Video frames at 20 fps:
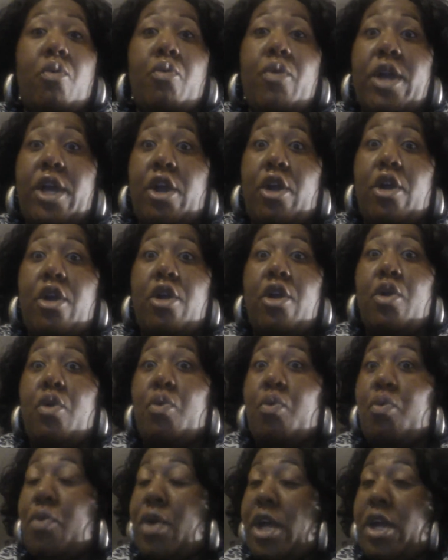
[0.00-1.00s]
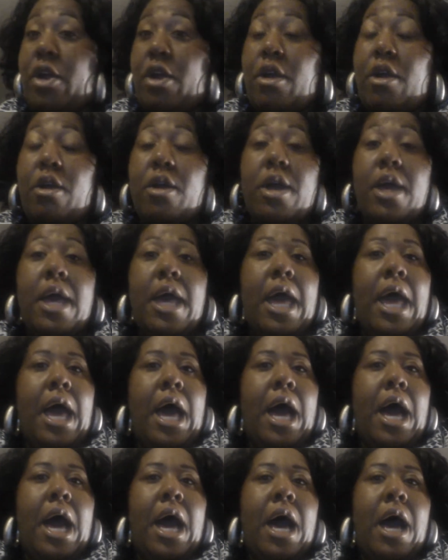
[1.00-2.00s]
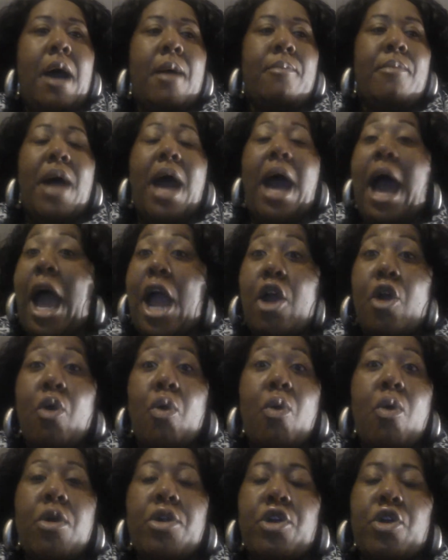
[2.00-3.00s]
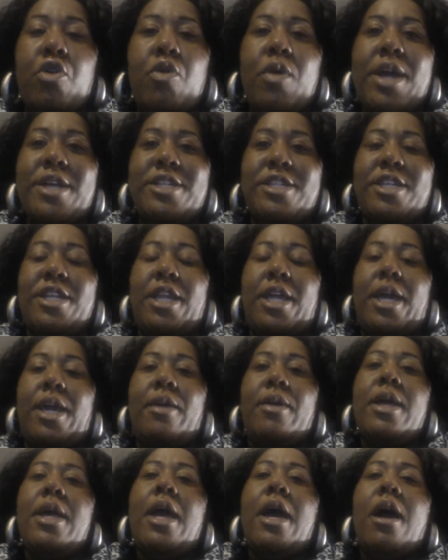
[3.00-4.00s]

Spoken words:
Rigor, higher order questioning,